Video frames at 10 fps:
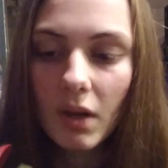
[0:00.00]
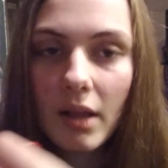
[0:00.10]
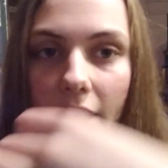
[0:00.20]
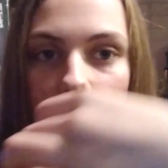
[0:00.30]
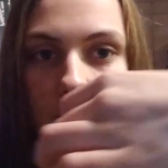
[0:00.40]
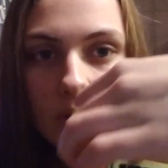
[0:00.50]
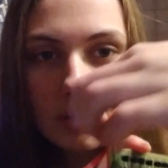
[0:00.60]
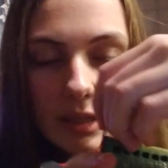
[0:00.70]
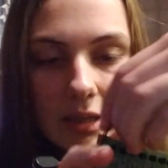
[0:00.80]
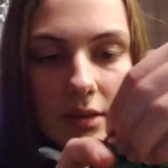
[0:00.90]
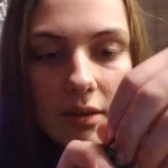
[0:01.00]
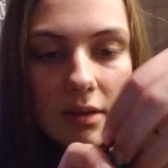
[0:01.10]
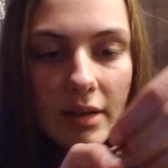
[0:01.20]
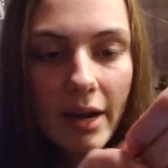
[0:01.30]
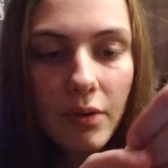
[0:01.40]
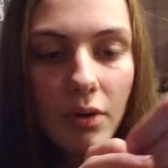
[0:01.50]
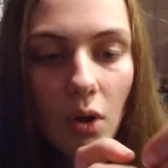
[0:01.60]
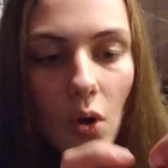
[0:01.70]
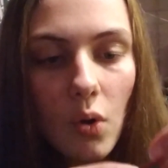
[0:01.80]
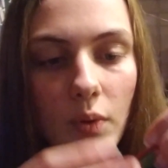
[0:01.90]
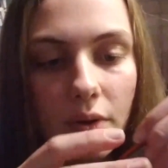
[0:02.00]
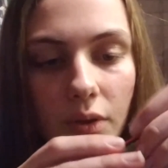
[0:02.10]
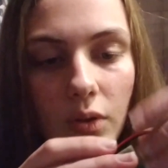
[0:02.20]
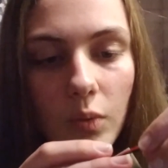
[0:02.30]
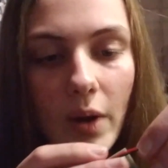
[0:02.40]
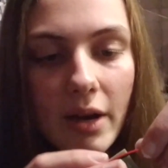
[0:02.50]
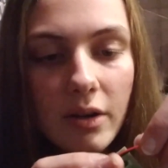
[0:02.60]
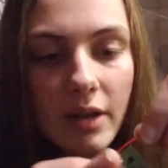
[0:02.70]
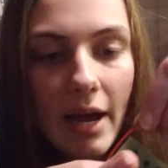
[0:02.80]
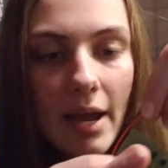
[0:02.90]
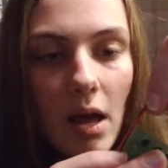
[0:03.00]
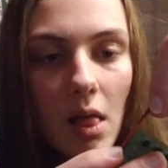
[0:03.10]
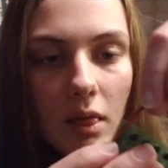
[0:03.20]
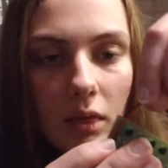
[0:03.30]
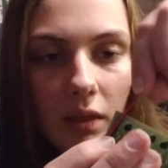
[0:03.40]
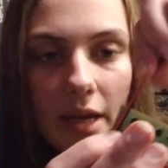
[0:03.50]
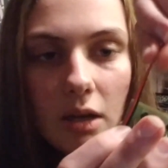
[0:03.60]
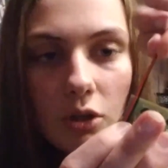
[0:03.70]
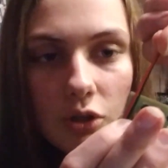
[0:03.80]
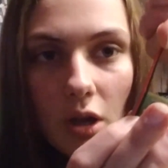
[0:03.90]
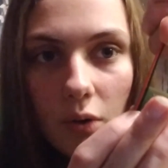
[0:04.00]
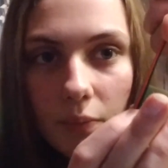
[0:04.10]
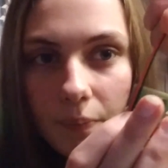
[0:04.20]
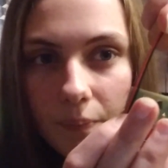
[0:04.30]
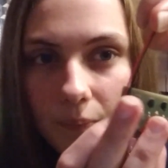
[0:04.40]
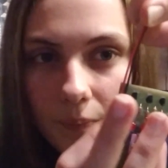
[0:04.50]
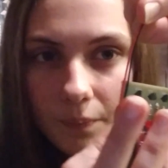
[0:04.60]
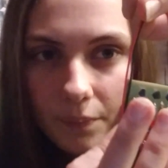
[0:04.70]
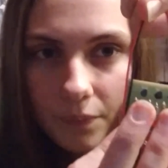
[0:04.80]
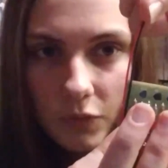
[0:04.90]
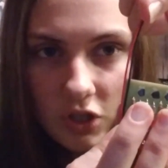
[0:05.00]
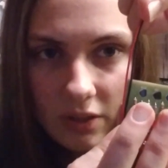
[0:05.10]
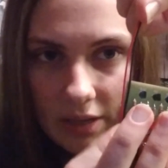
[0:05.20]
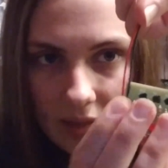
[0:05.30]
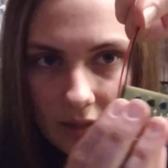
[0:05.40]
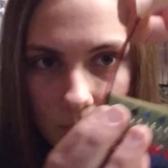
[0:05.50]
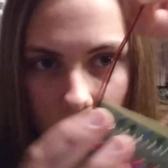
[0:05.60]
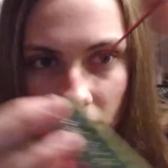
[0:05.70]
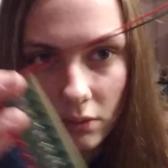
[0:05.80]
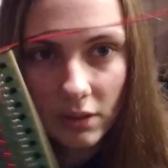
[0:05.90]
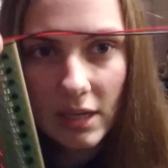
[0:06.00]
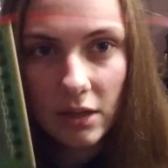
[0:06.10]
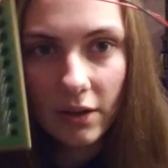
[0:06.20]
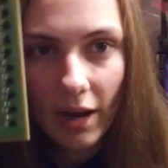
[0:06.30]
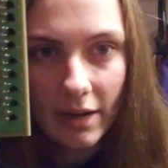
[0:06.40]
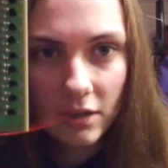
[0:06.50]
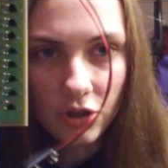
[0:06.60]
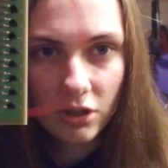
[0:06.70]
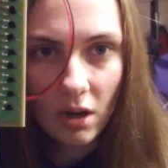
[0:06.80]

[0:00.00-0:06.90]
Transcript: electrical leads down with the wire tie like so. Just like that. So it's a little neater, and it's just